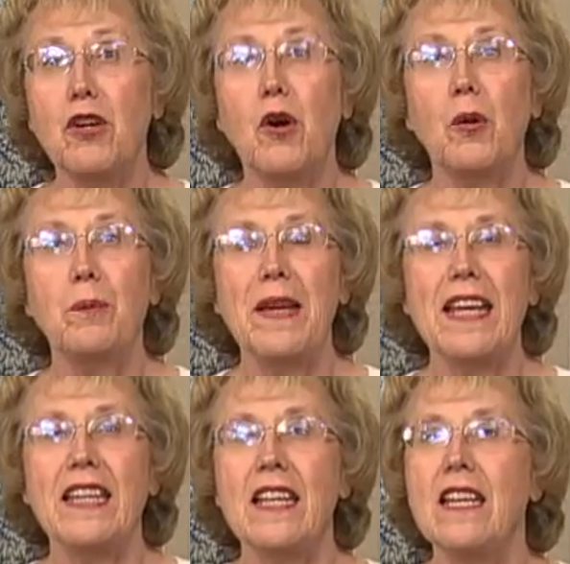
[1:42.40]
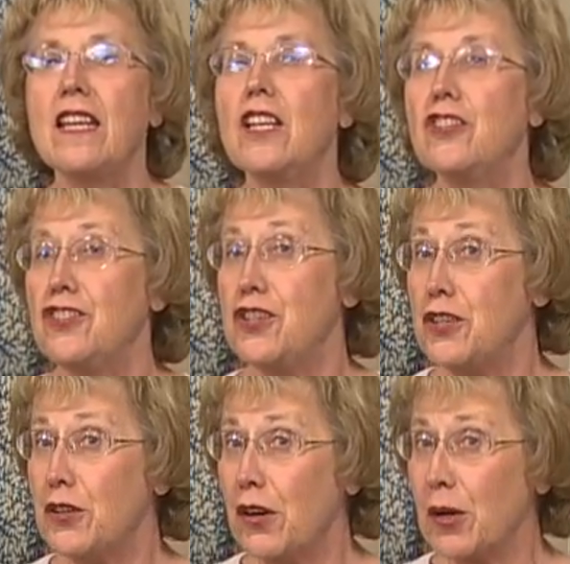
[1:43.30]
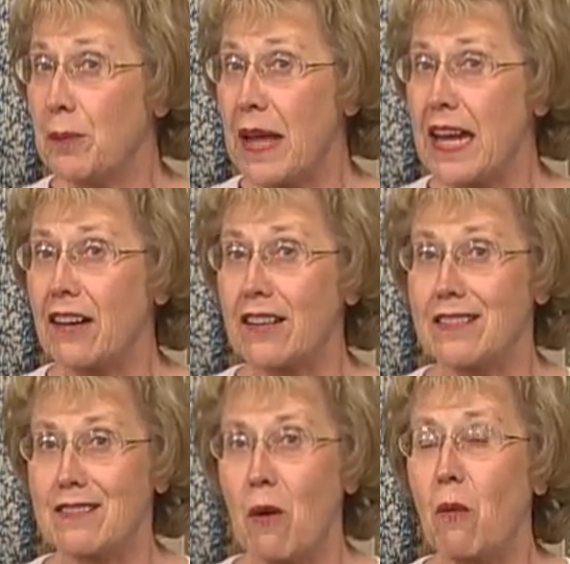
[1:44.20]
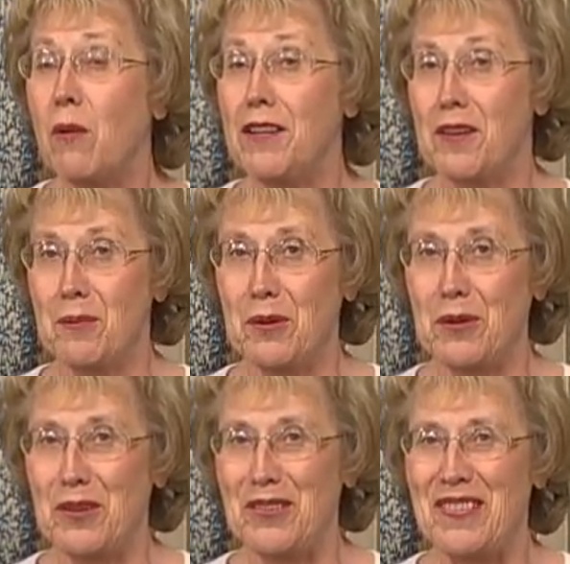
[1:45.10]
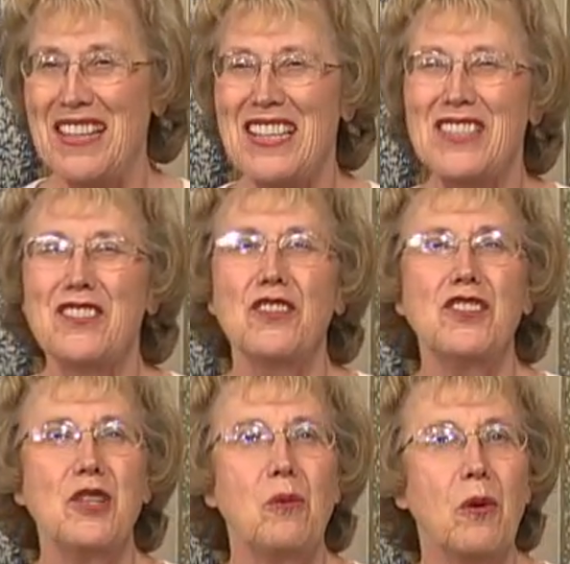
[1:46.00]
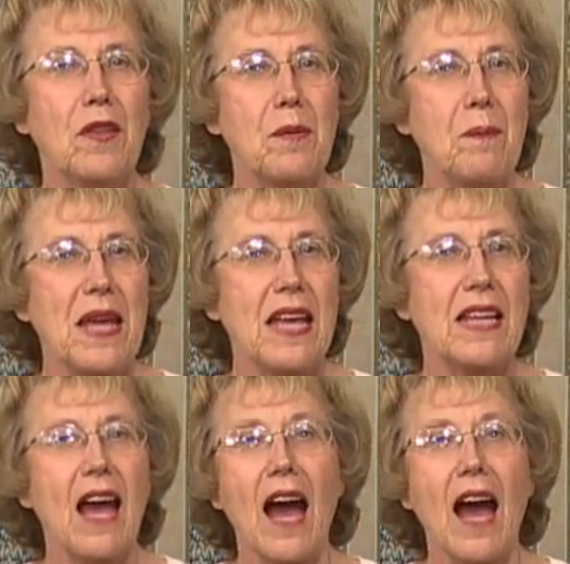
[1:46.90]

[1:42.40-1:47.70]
gold pin, she knew her parents wouldn't approve, so she wore the pin